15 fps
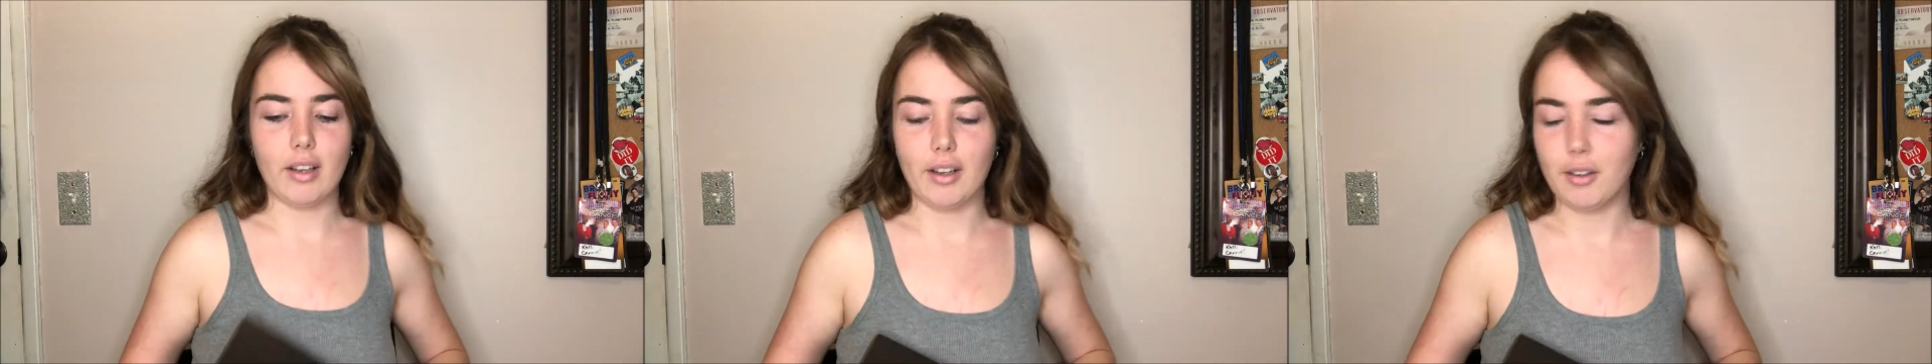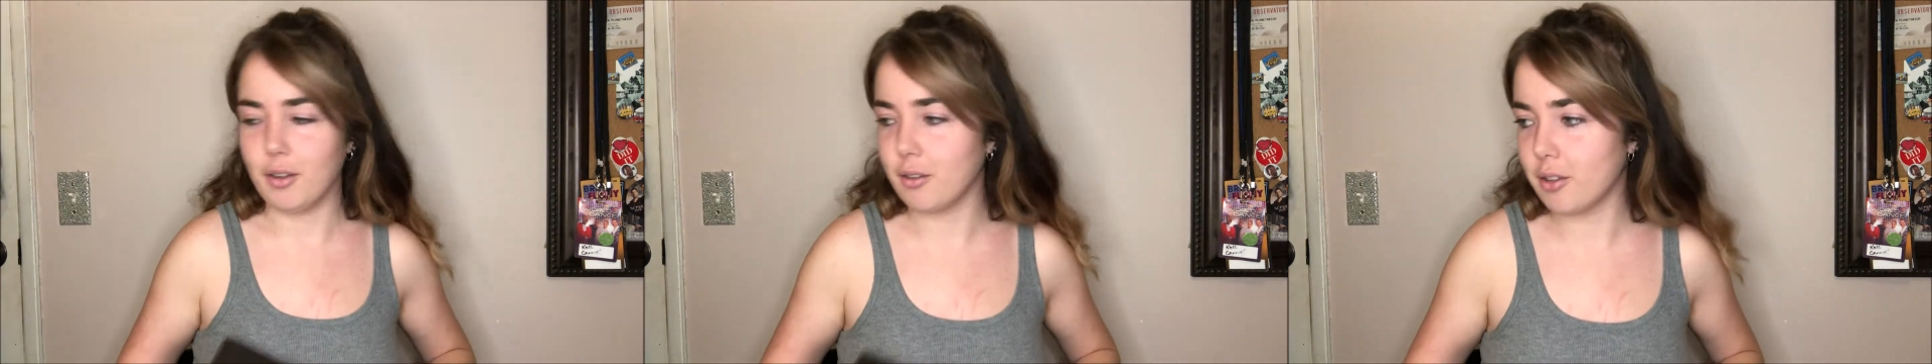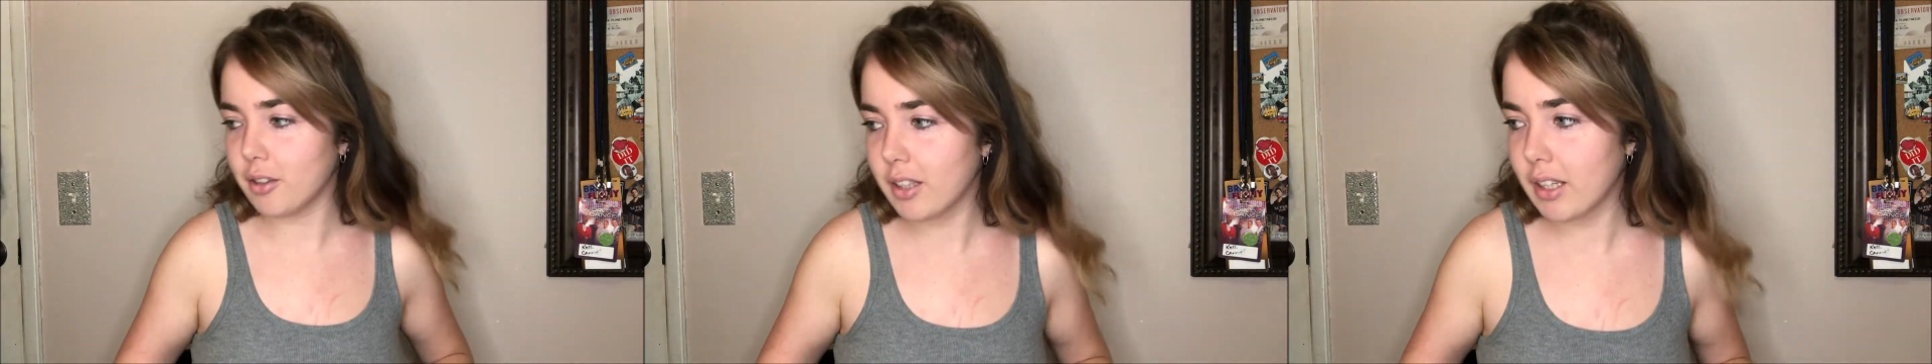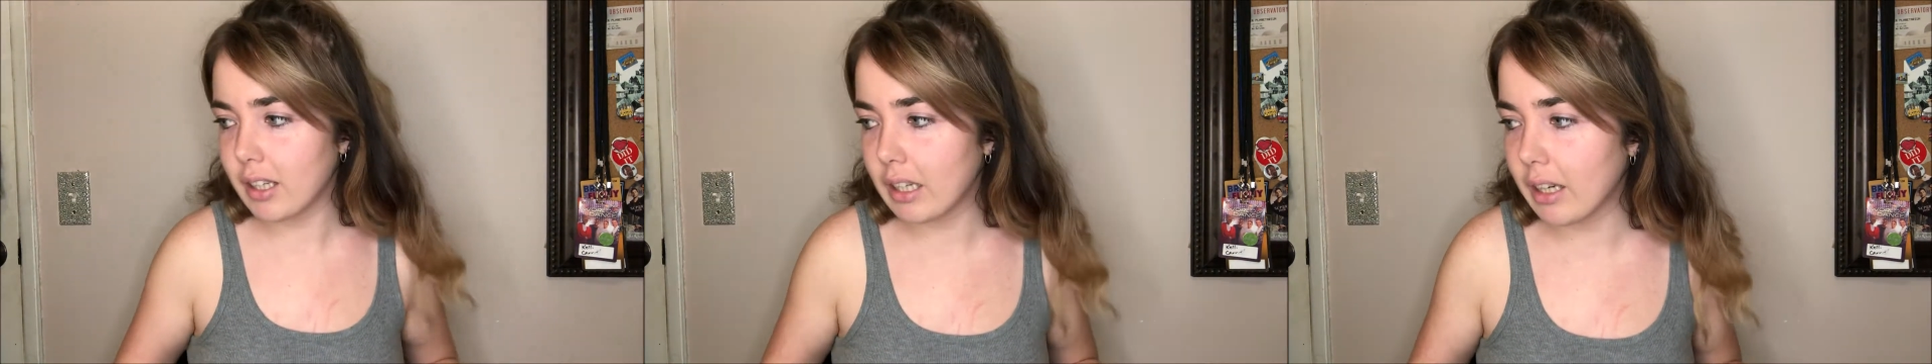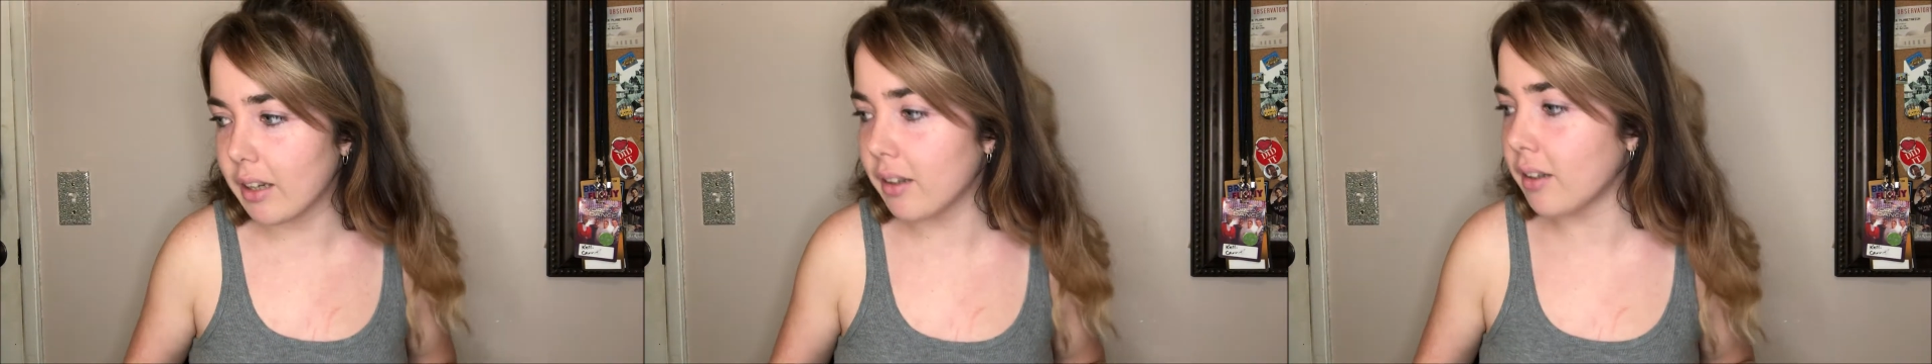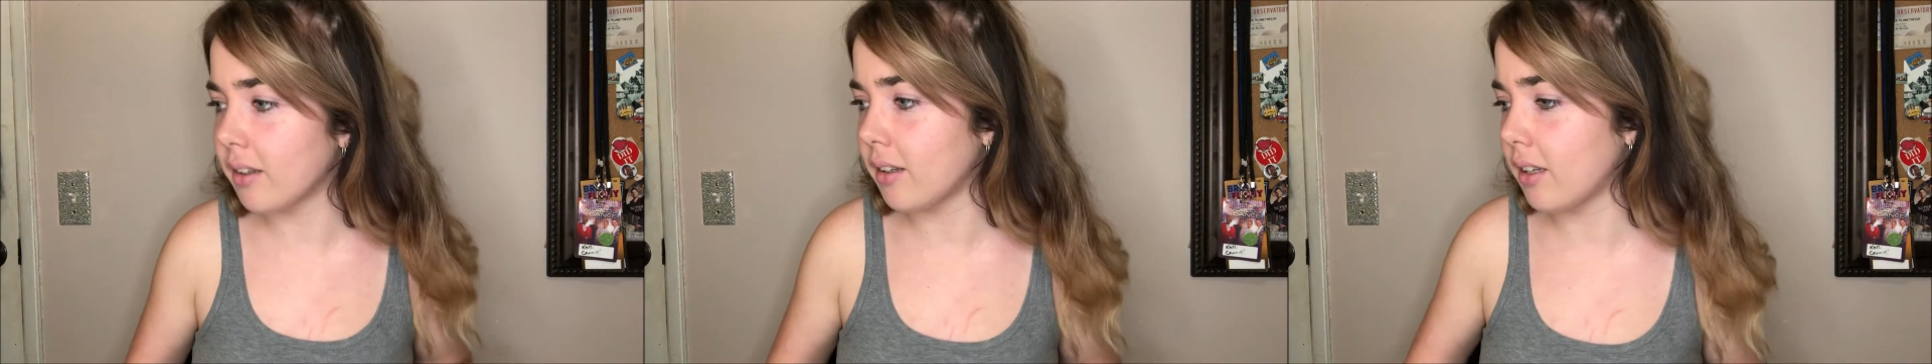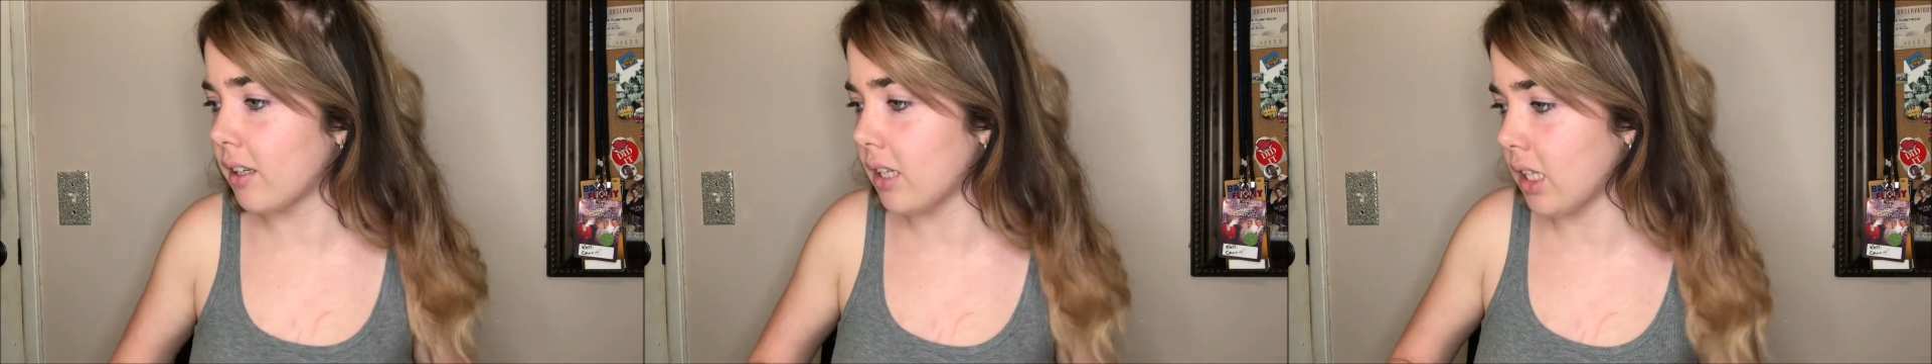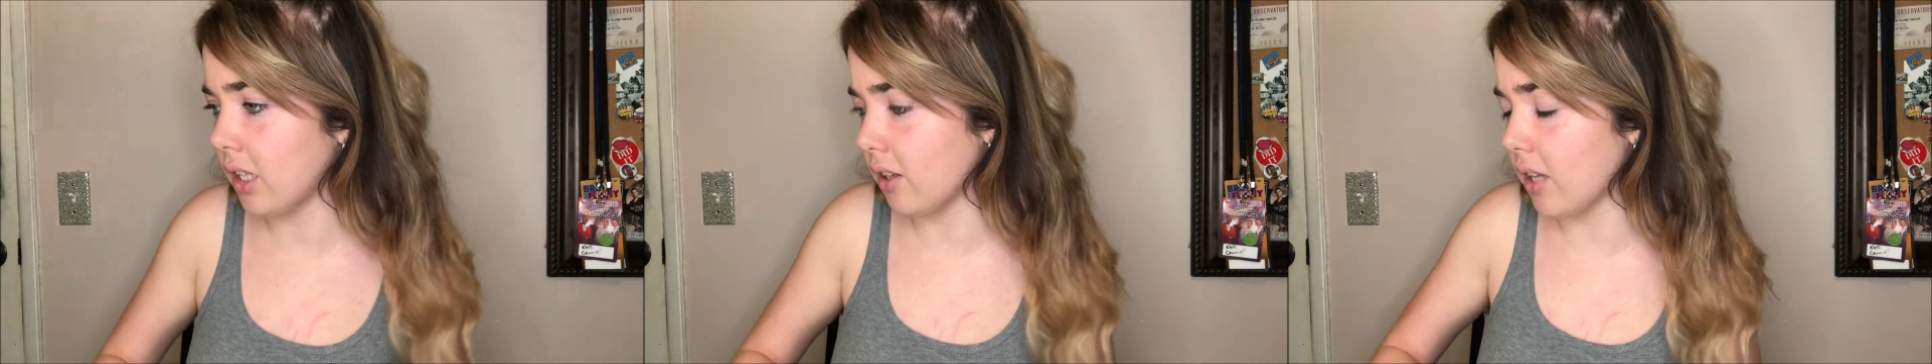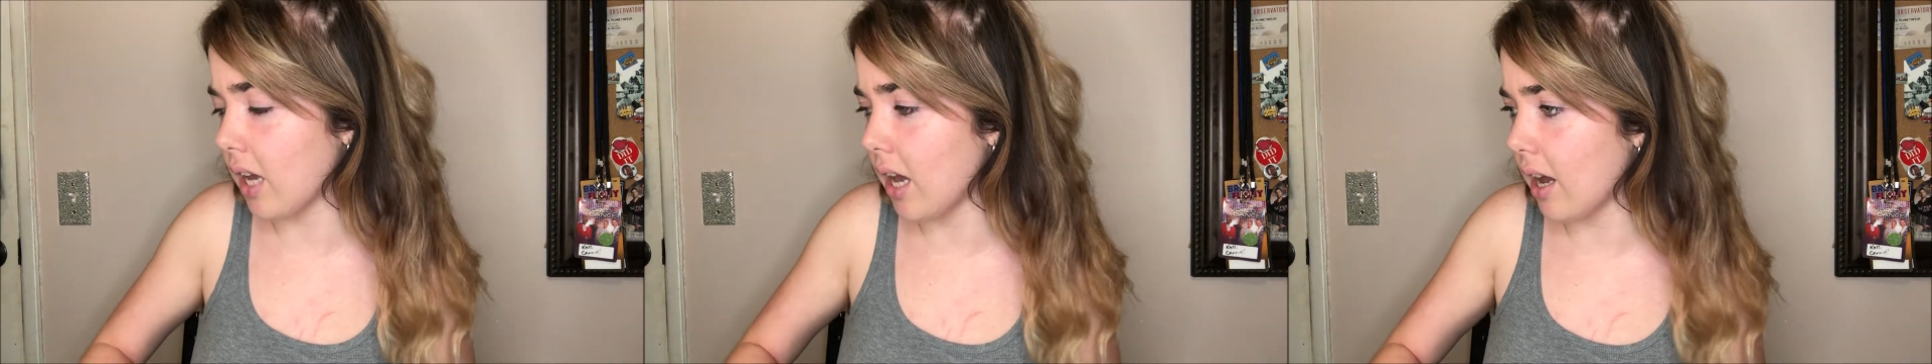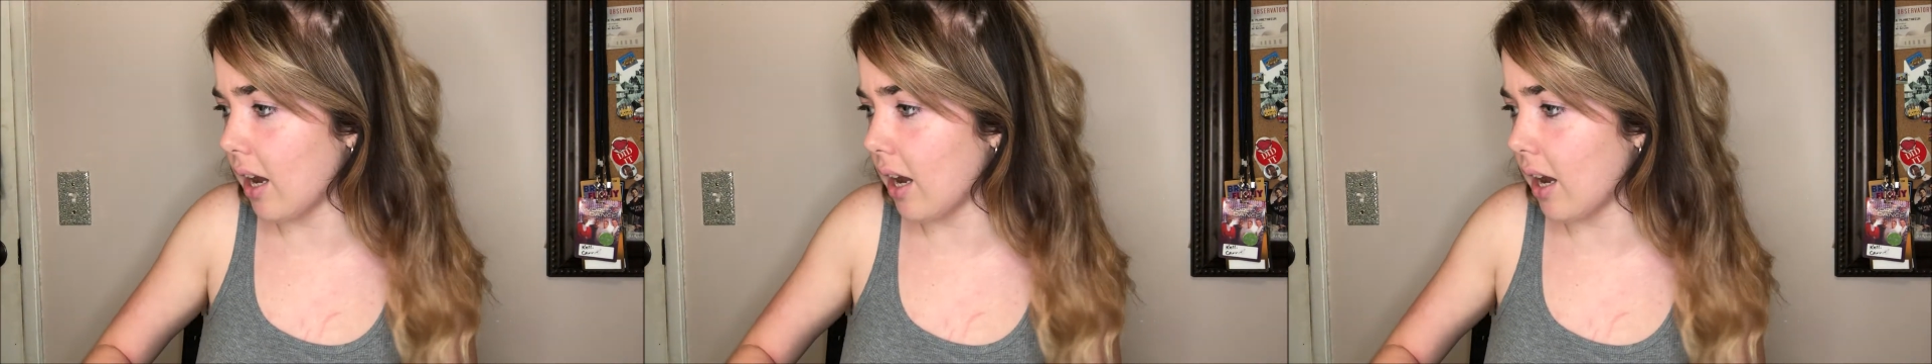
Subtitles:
Another thing that